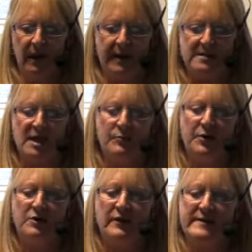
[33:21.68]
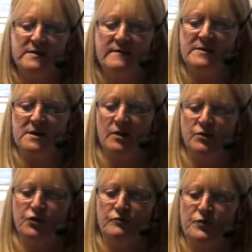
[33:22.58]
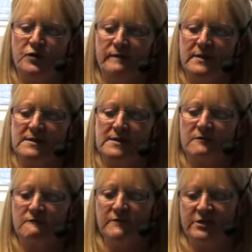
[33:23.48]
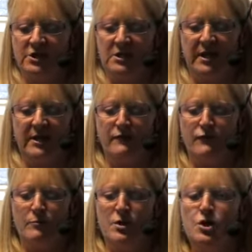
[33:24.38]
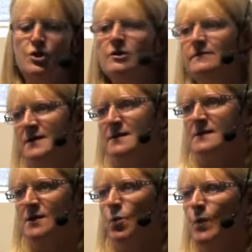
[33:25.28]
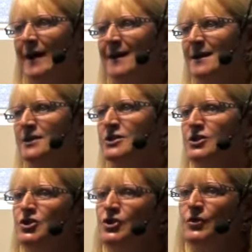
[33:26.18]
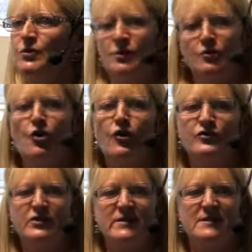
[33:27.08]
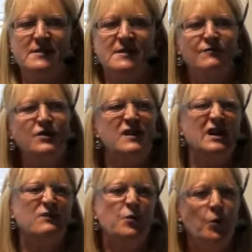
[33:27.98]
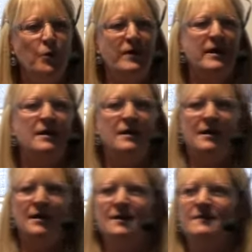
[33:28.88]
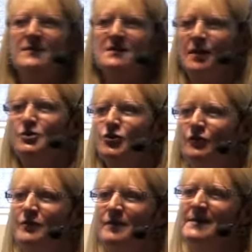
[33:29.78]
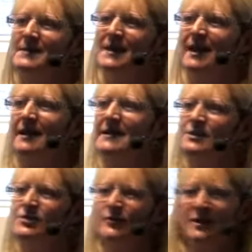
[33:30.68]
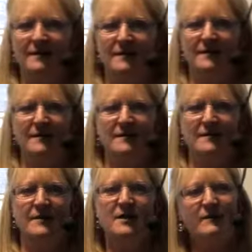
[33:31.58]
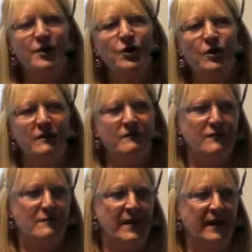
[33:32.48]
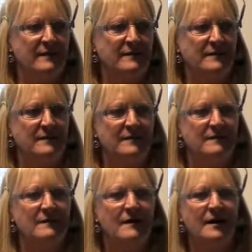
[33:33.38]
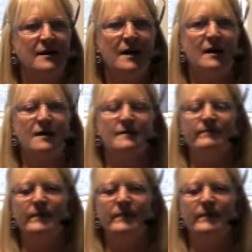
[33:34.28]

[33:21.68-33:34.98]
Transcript: So progressive social movements originate from humans awakening to new consciousness. If you think of all the social movements in our history that have occurred from that, right?